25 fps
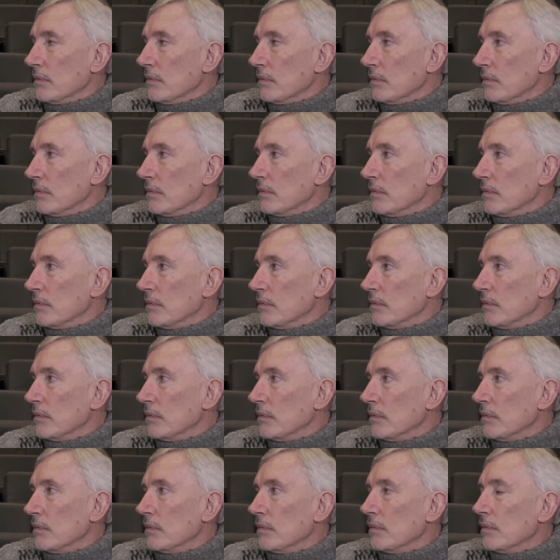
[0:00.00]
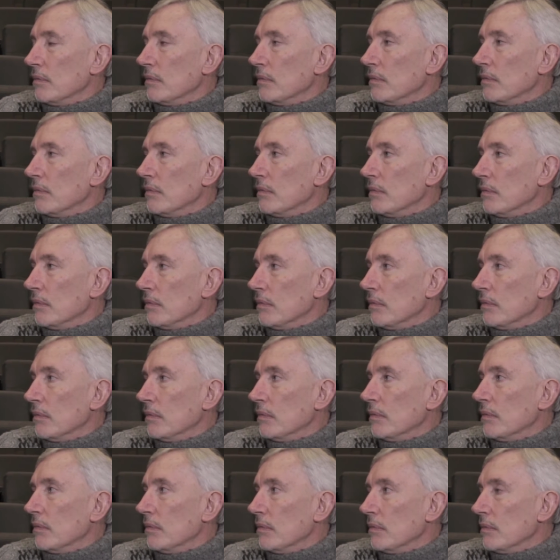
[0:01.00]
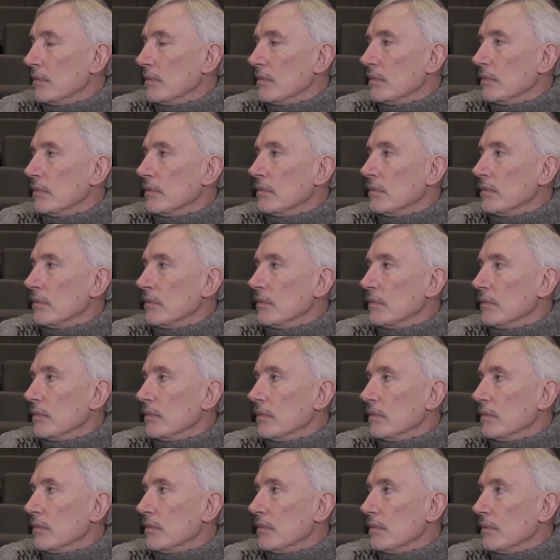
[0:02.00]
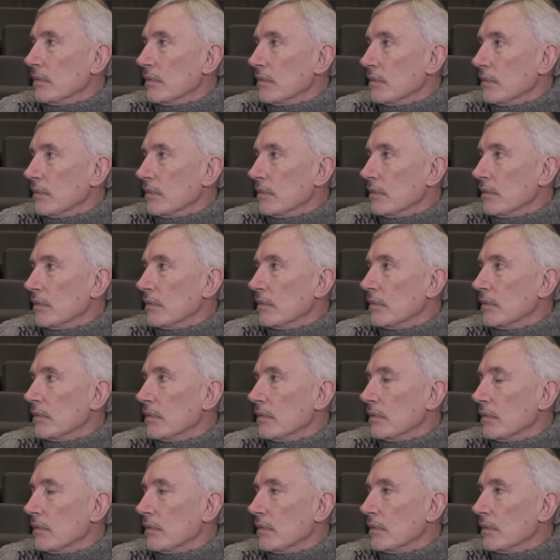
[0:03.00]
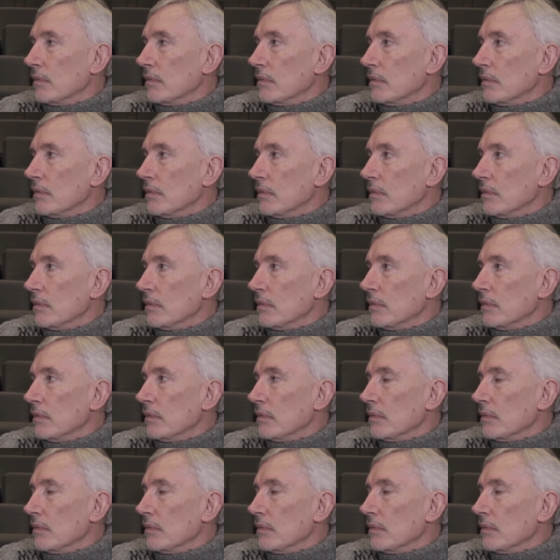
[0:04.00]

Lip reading: The person shown says nothing.